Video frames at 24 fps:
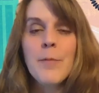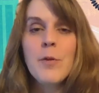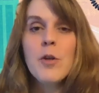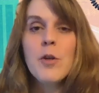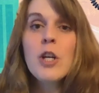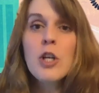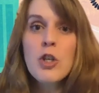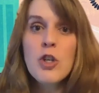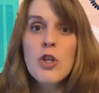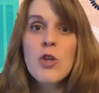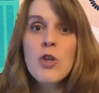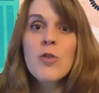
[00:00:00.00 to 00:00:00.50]
You
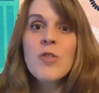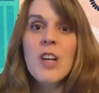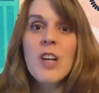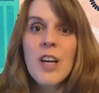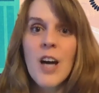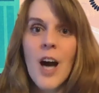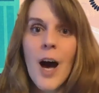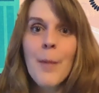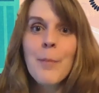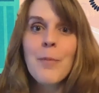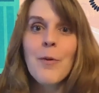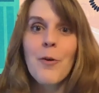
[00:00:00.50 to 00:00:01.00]
can choose a
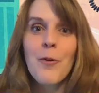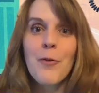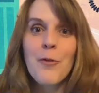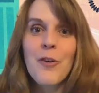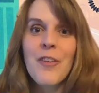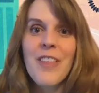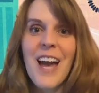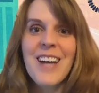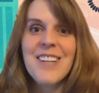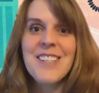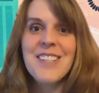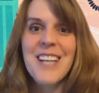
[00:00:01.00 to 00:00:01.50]
couple for
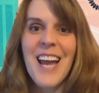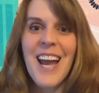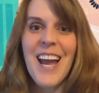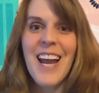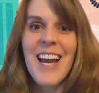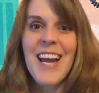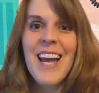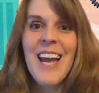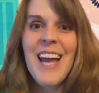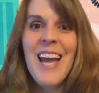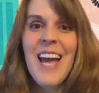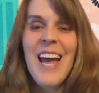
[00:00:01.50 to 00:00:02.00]
that day.